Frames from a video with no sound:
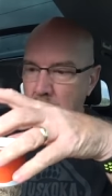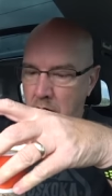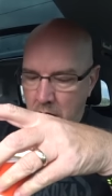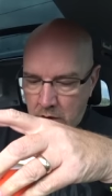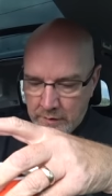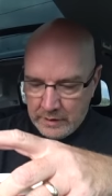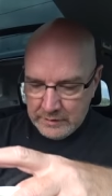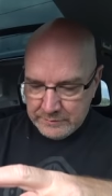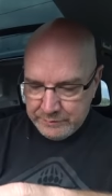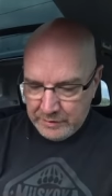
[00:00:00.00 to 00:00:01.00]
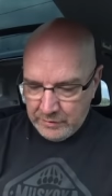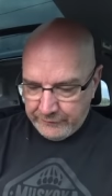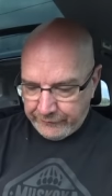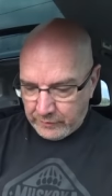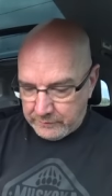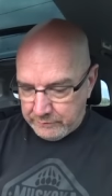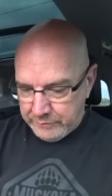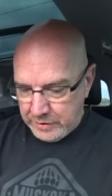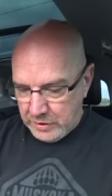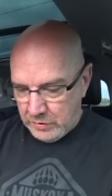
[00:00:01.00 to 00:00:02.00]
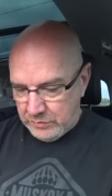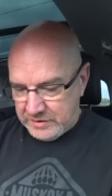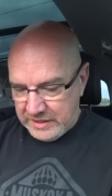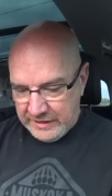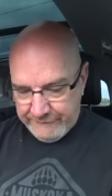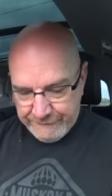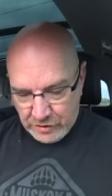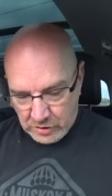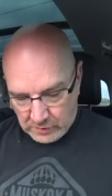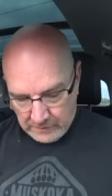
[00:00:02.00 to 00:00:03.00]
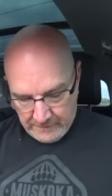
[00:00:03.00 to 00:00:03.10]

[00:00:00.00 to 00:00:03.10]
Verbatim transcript: Oh, that is beautiful. Beautiful.